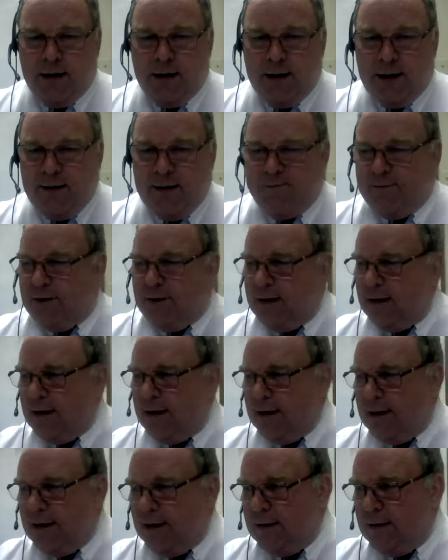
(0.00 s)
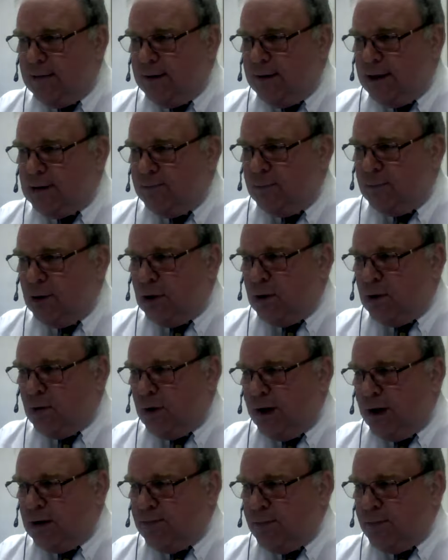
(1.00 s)
If this book
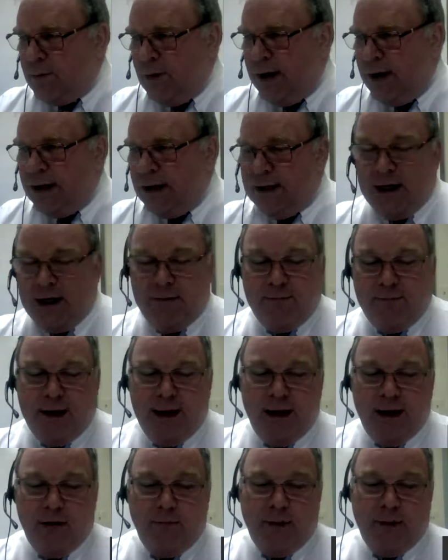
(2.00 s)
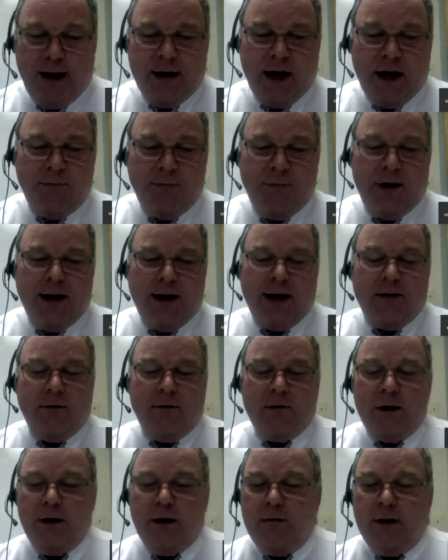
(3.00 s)
were in print, and it may or may not be, I don't
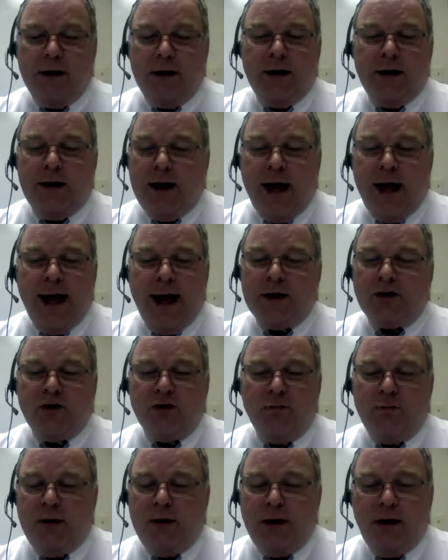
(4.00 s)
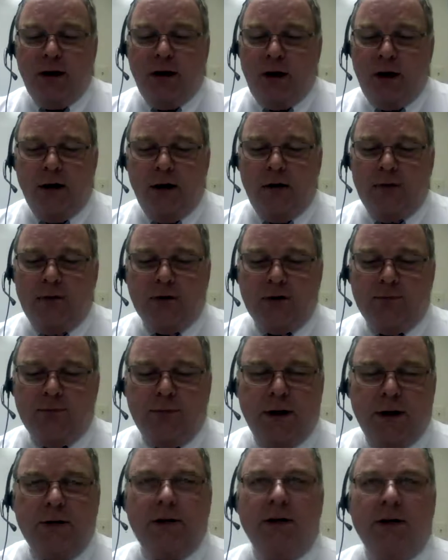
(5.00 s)
know, it has to be huge,
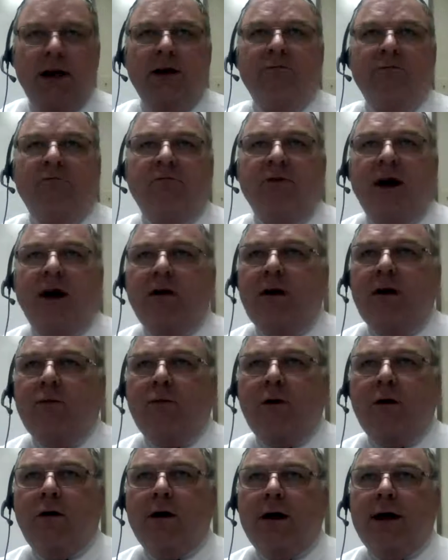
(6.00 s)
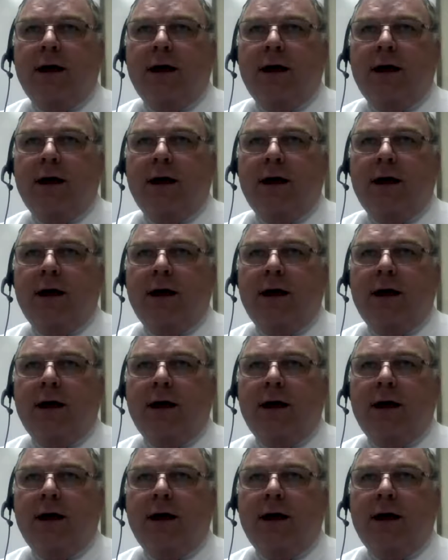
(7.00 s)
but he's very wordy.